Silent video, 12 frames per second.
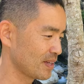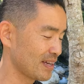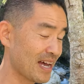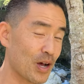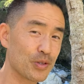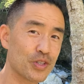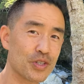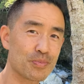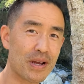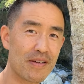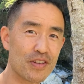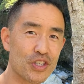houses,
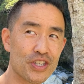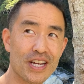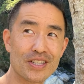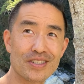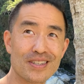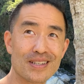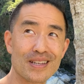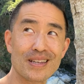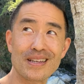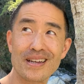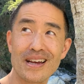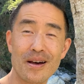private jets,
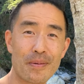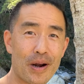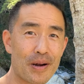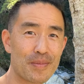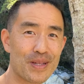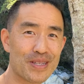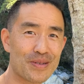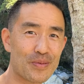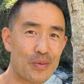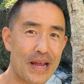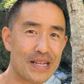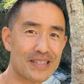apartments,
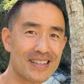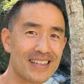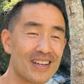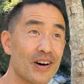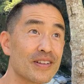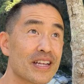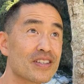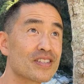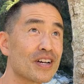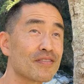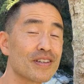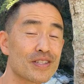rent, all that
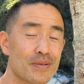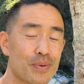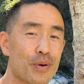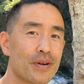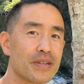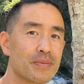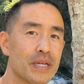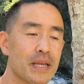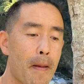stuff. It's important, but